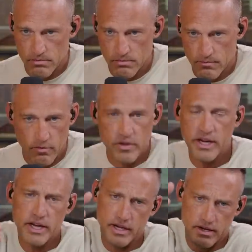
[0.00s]
For the
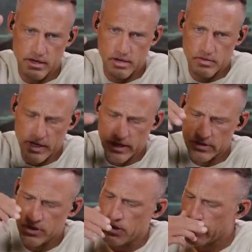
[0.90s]
E, you know, the
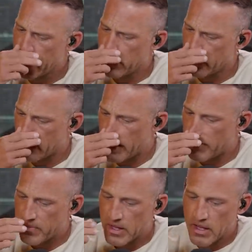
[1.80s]
ESG, we got to do it, right?
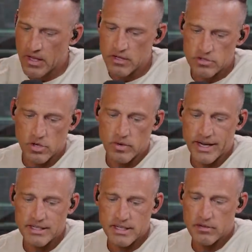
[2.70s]
So
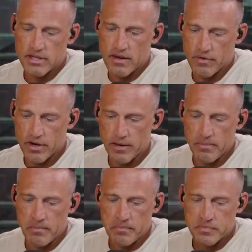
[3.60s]
in South Africa,
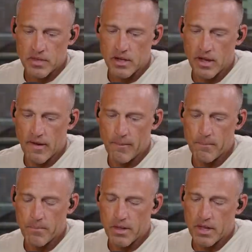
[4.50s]
um,
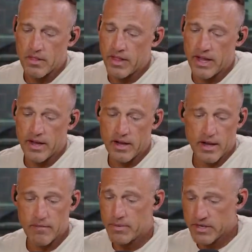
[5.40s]
they
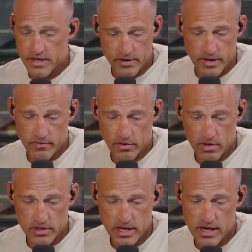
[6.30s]
have been deteriorating for a
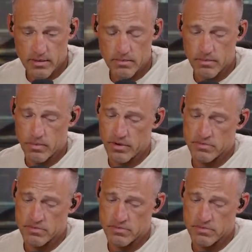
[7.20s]
long time. There's